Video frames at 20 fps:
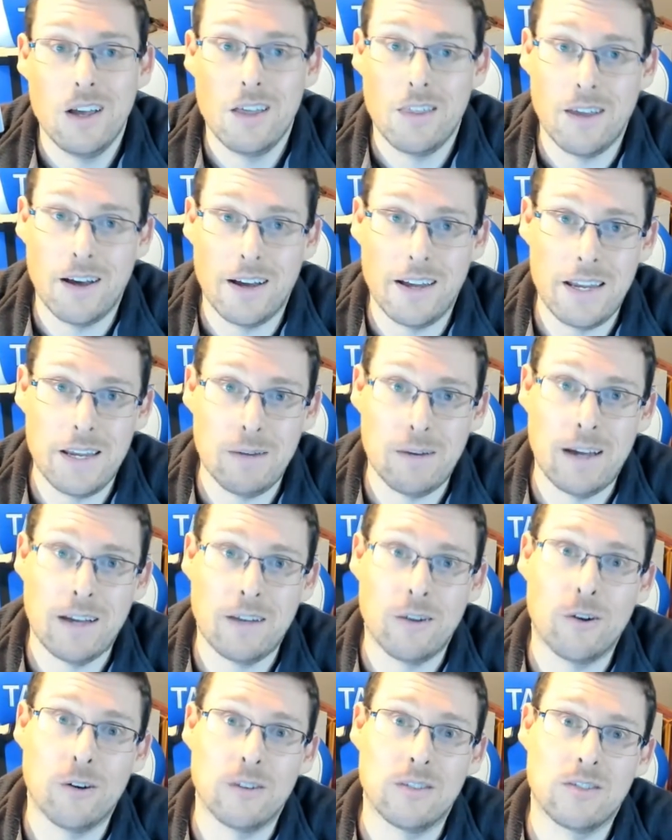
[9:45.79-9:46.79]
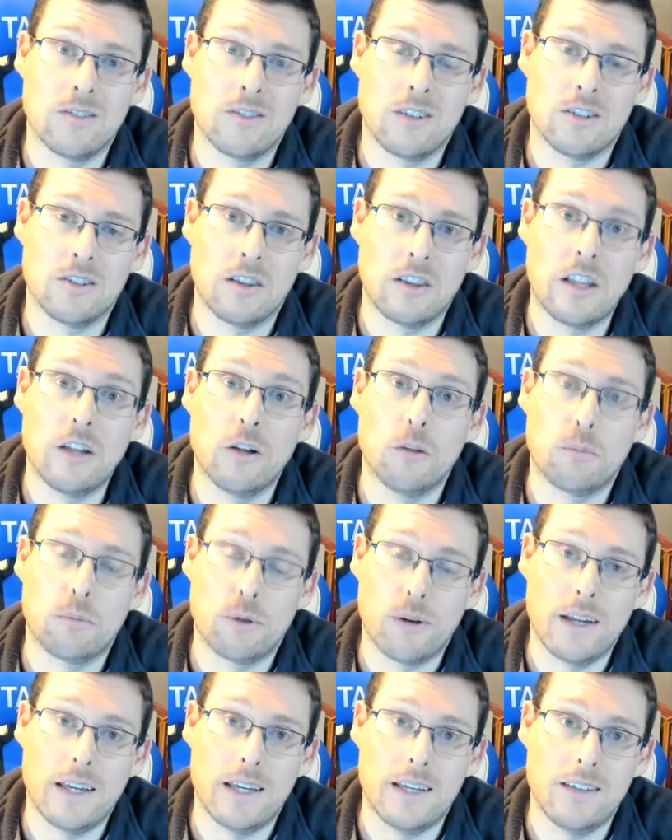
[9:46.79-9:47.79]
that it got such little
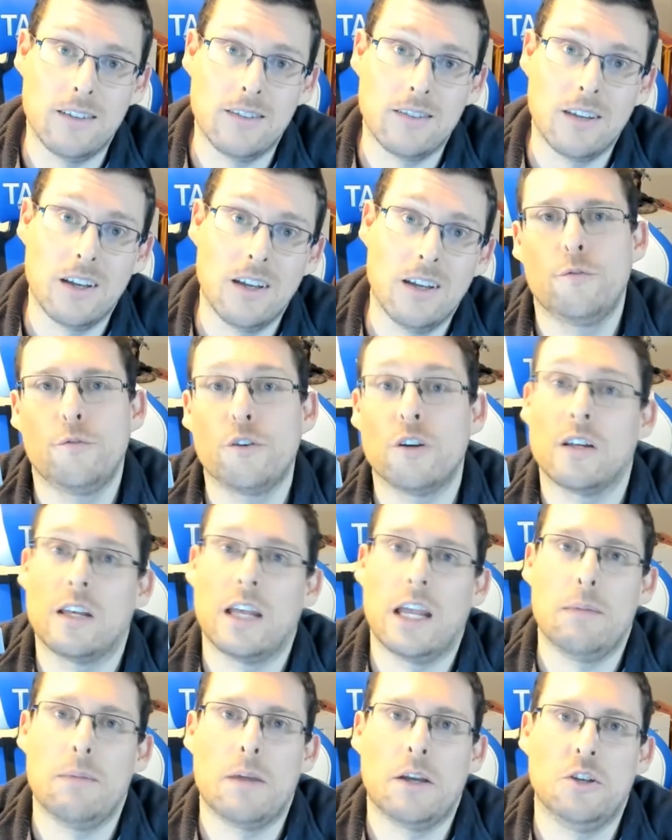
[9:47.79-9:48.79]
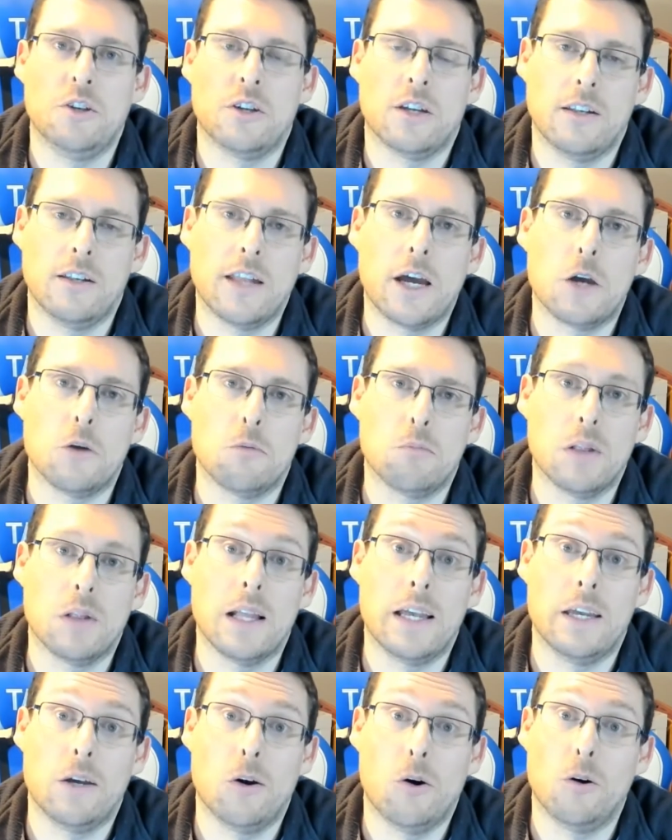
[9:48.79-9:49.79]
praise for a game that you can now
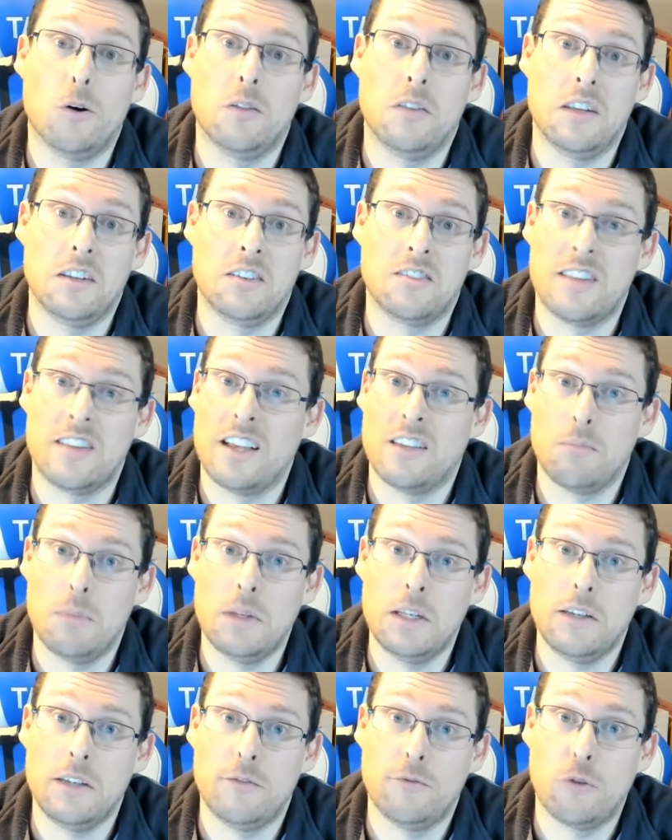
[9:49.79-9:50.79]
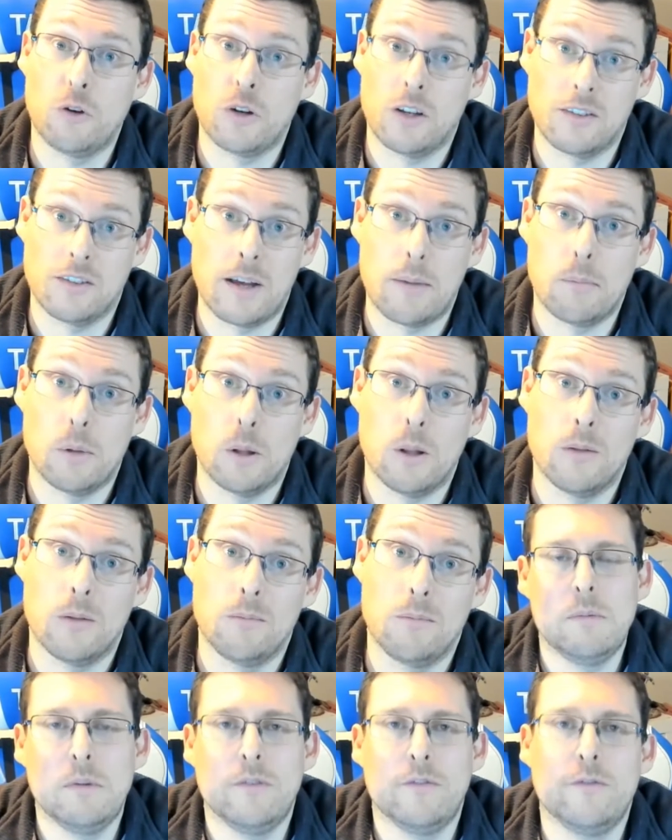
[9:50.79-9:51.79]
play on the SNES Mini, for example.
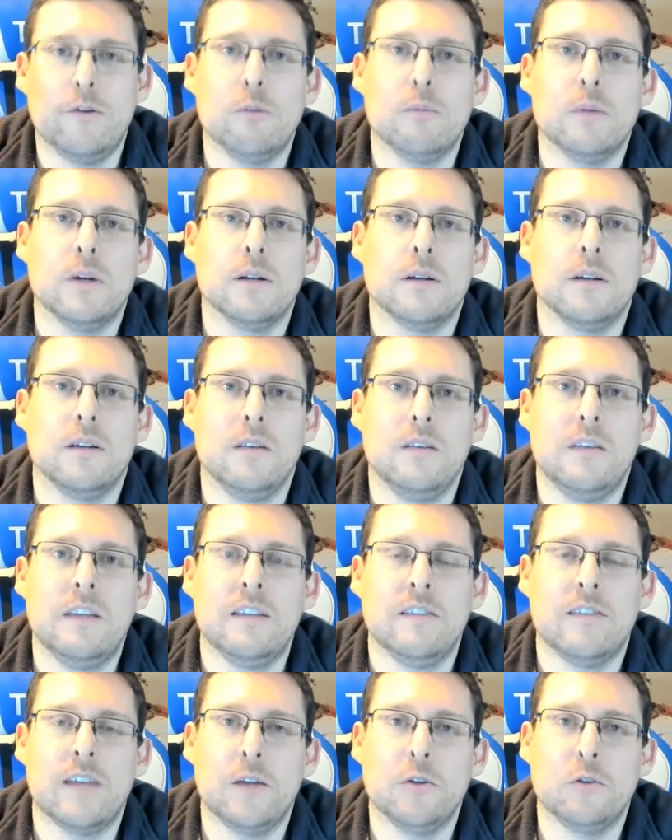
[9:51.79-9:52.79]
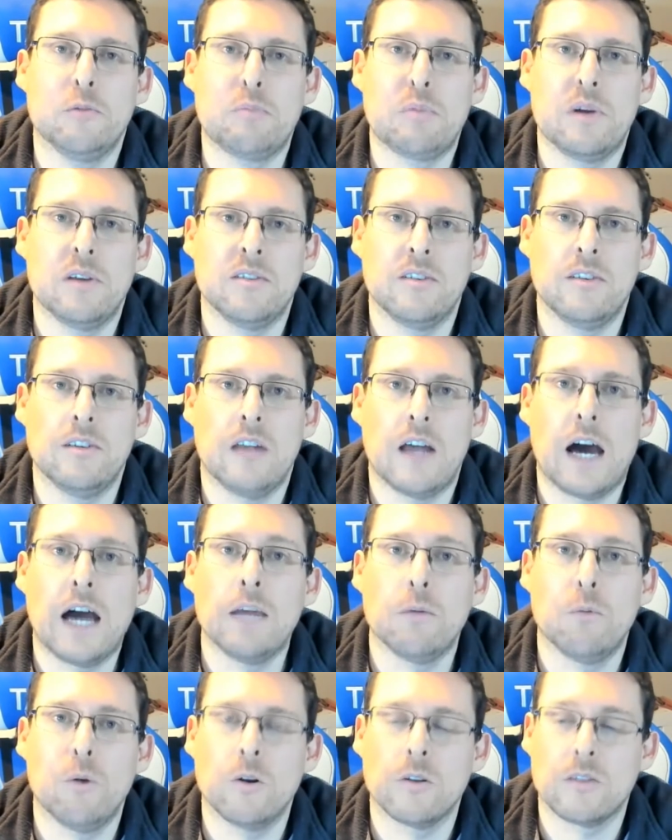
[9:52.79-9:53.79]
I mean, former Nintendo president
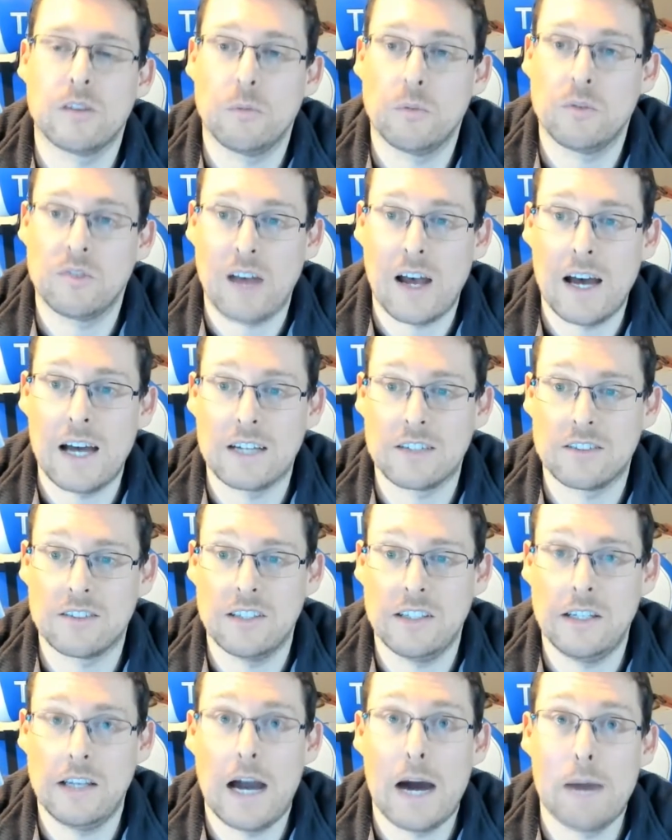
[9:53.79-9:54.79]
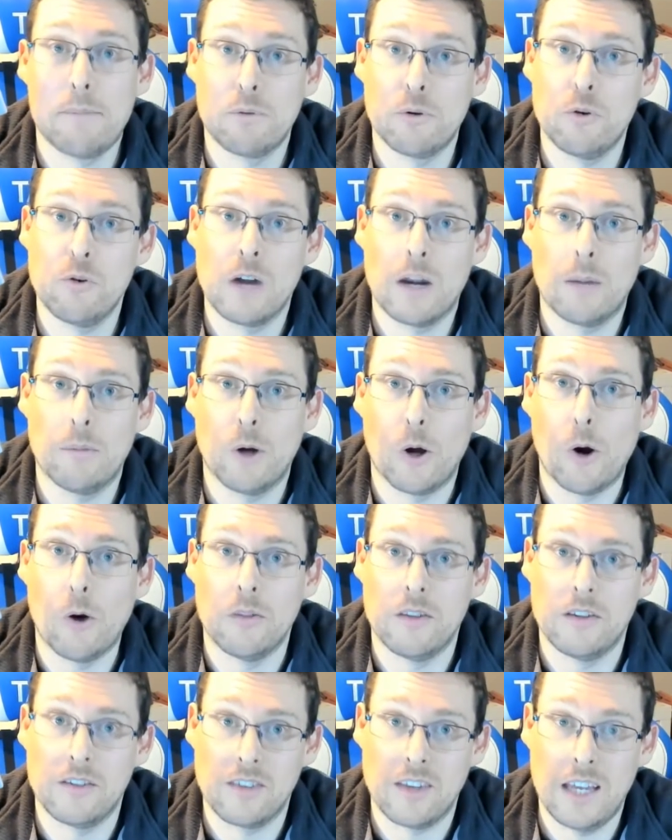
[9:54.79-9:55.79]
Iwata was actually a programmer
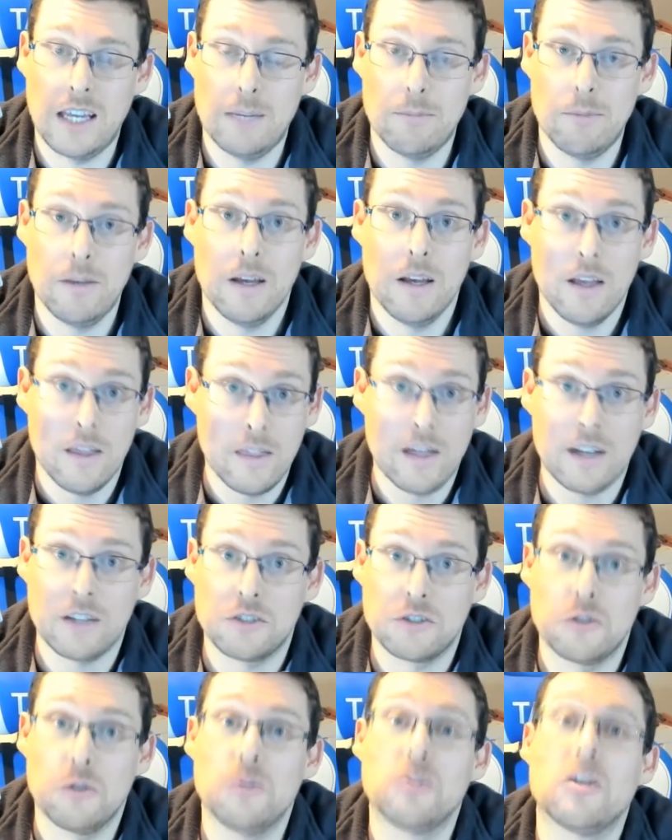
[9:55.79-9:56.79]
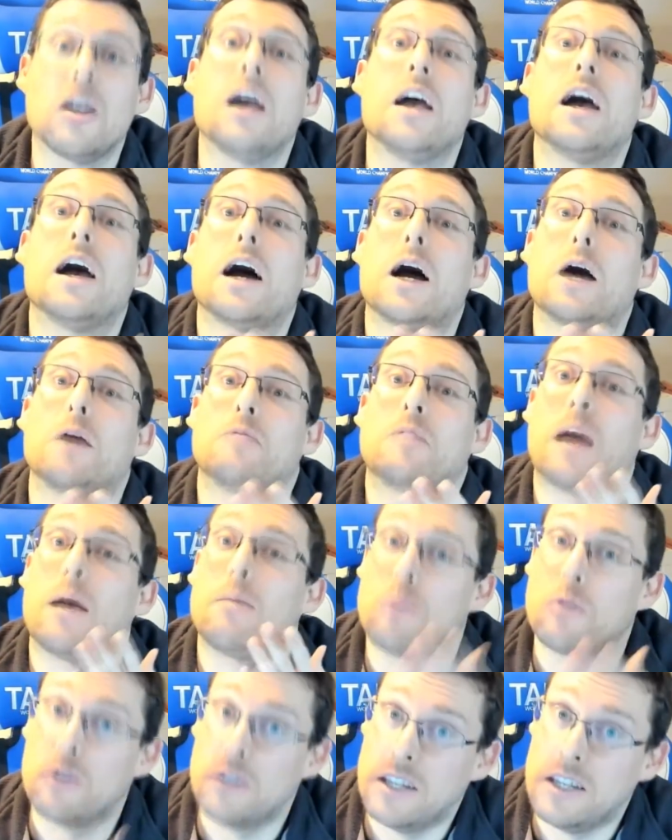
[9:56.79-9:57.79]
on this game. That shows how
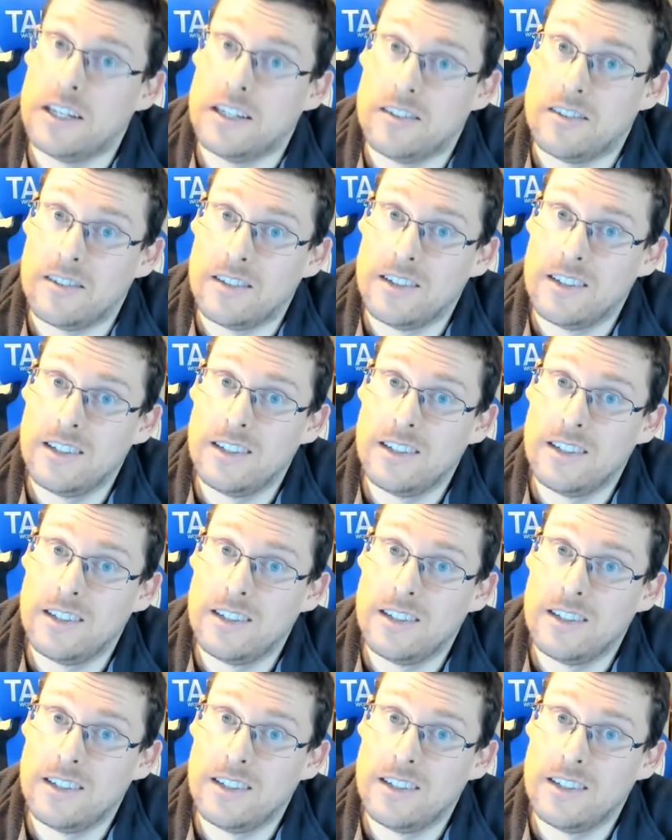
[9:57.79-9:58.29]
damn good it is.